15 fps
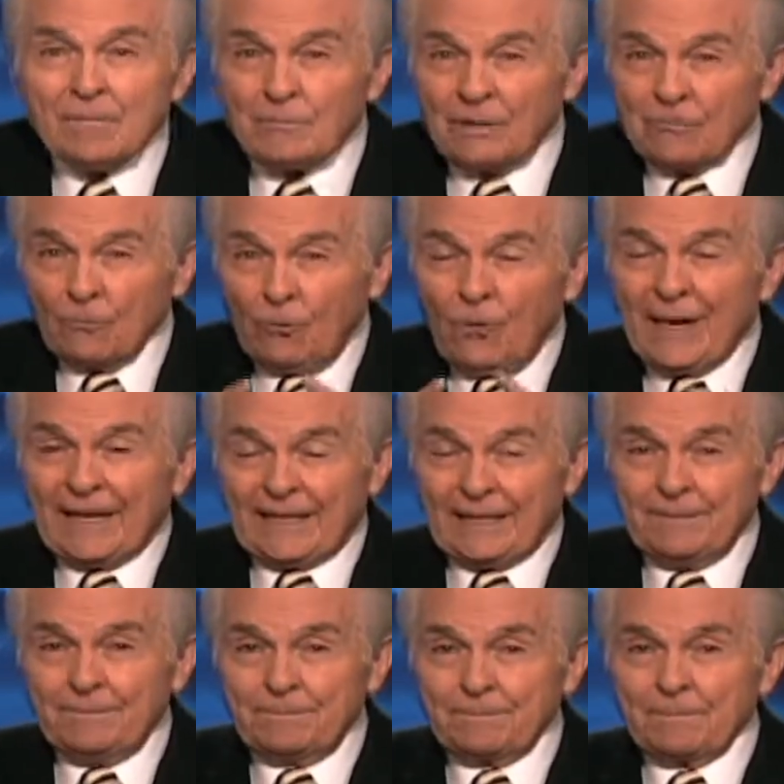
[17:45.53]
But
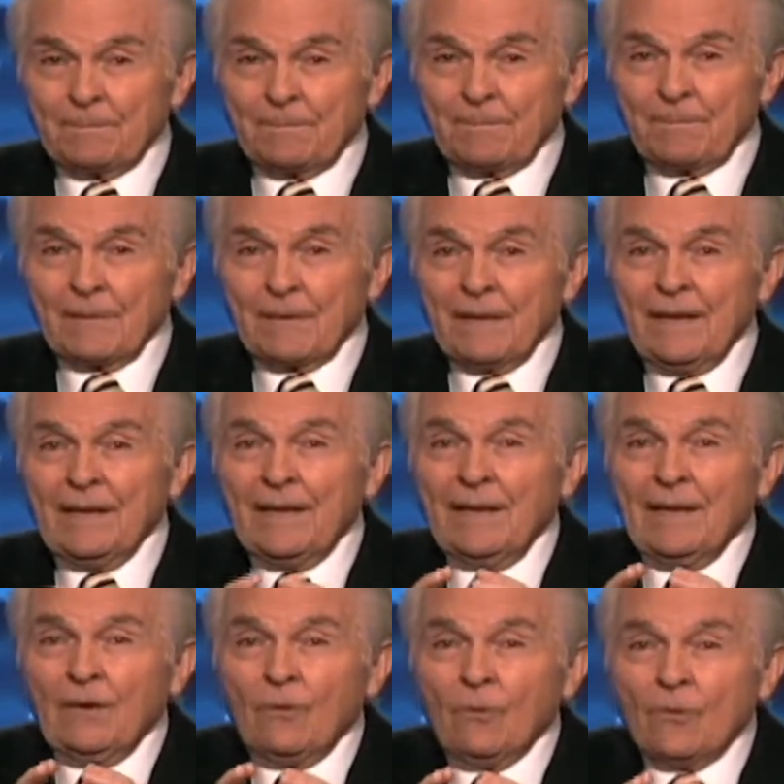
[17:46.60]
wait.
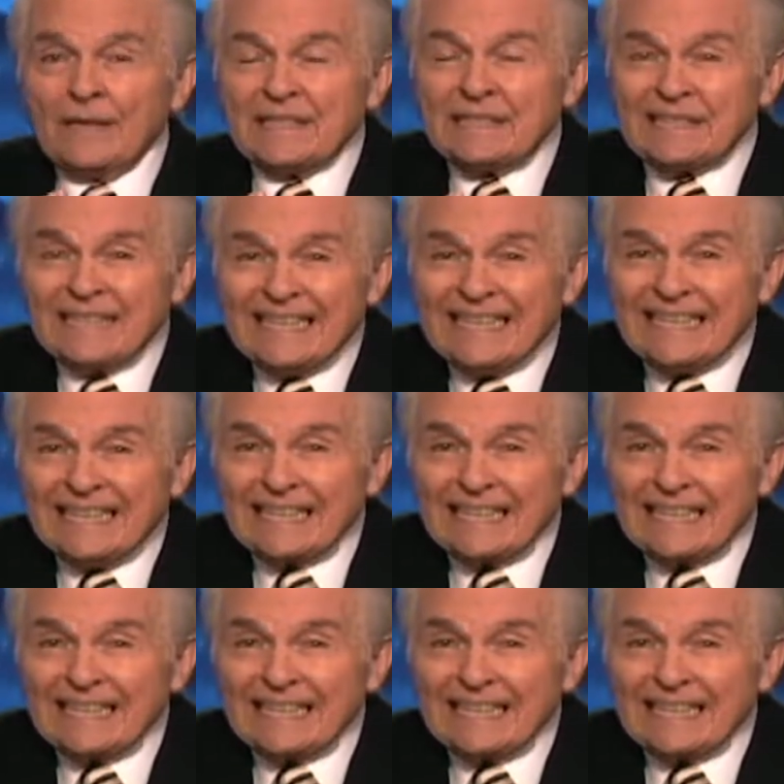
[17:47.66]
We see